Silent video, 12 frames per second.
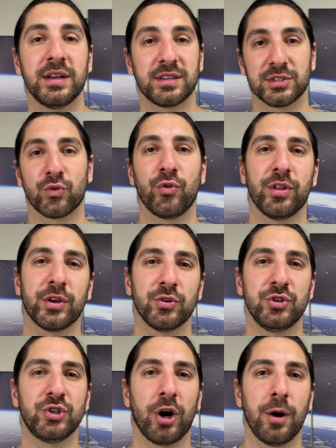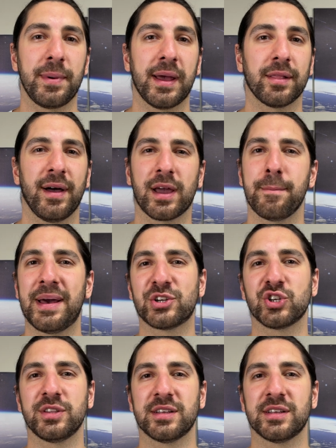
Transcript: does a really good job. And like I mentioned,